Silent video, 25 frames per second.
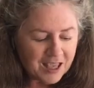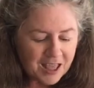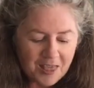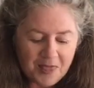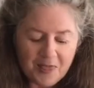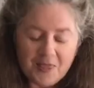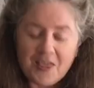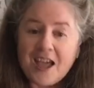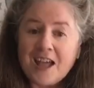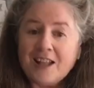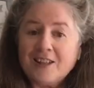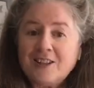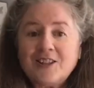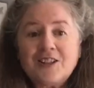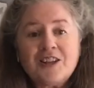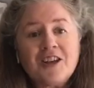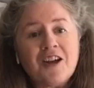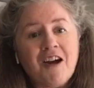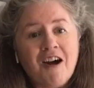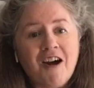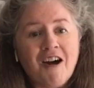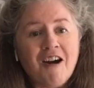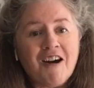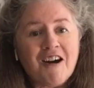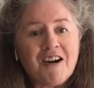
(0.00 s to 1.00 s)
that's
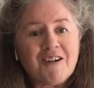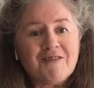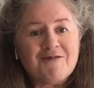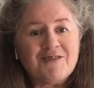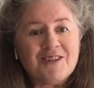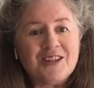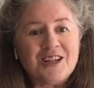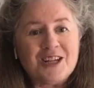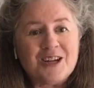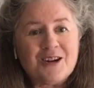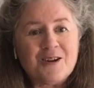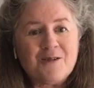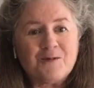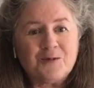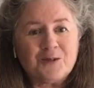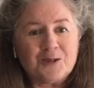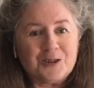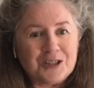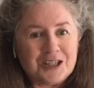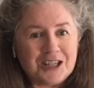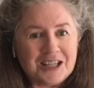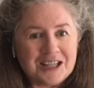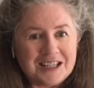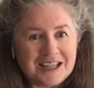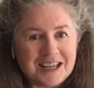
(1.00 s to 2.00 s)
our video for
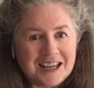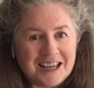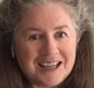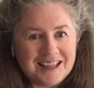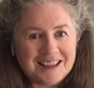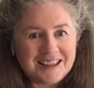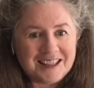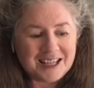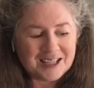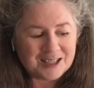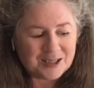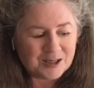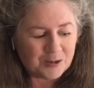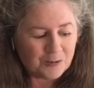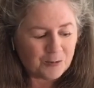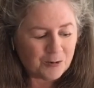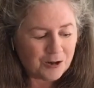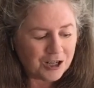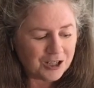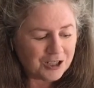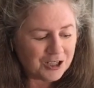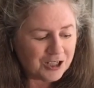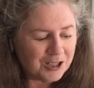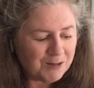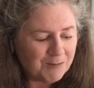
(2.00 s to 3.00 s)
today. Thanks for
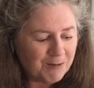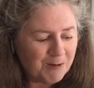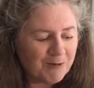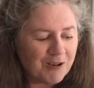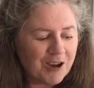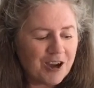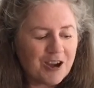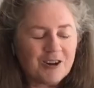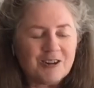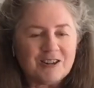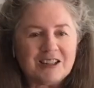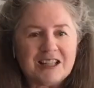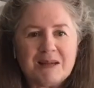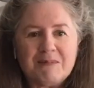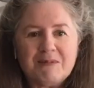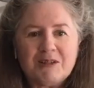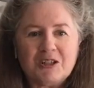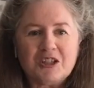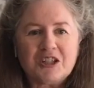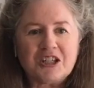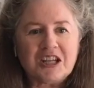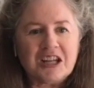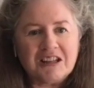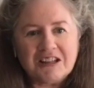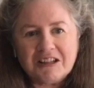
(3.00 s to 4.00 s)
watching. We've got our
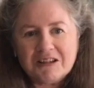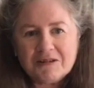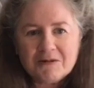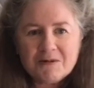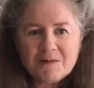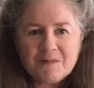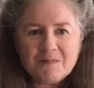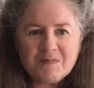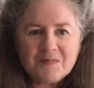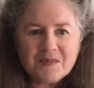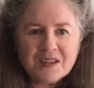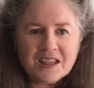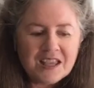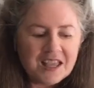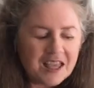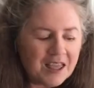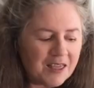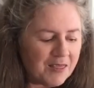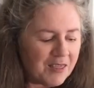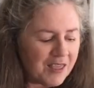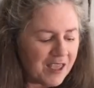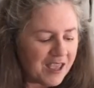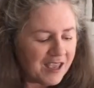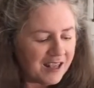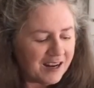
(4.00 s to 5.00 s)
limoncello
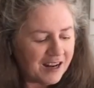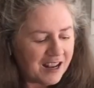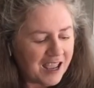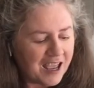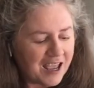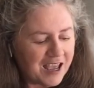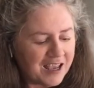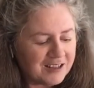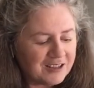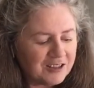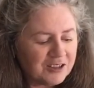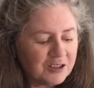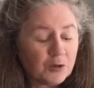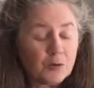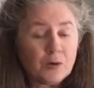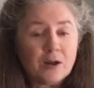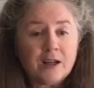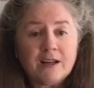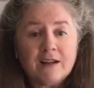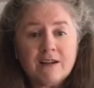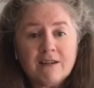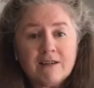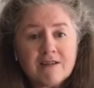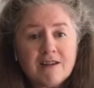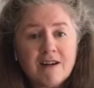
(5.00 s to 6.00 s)
that has the grain
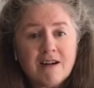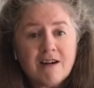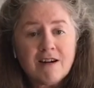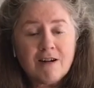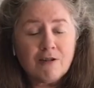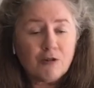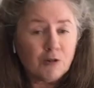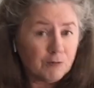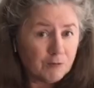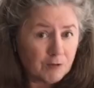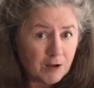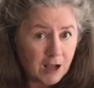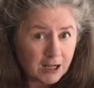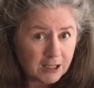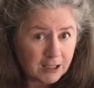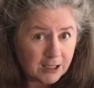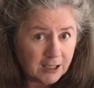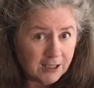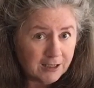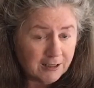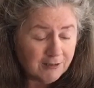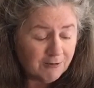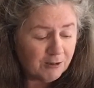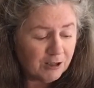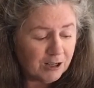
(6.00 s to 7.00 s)
alcohol or
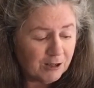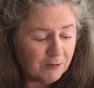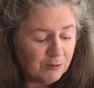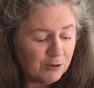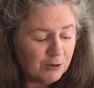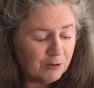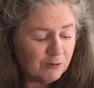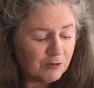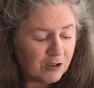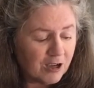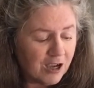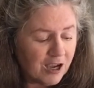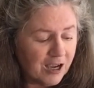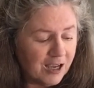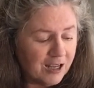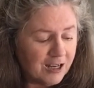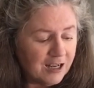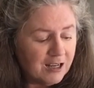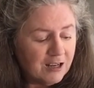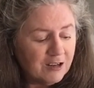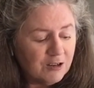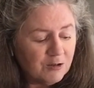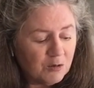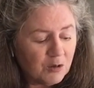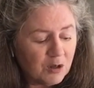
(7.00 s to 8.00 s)
vodka, whatever you've got.
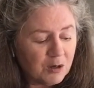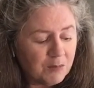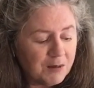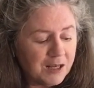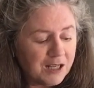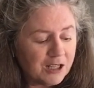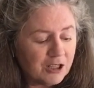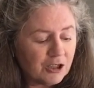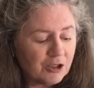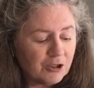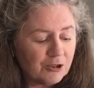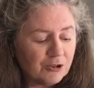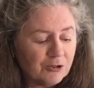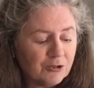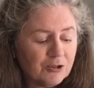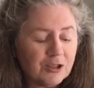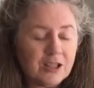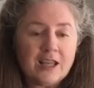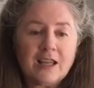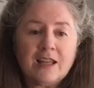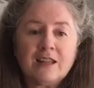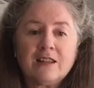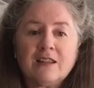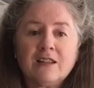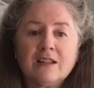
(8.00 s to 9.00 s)
You want to make sure
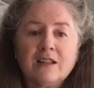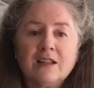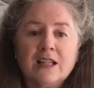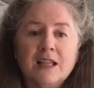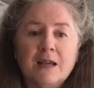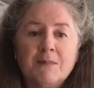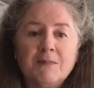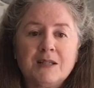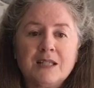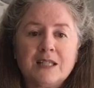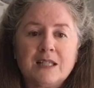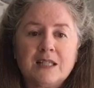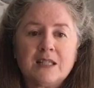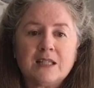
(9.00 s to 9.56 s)
that the lemon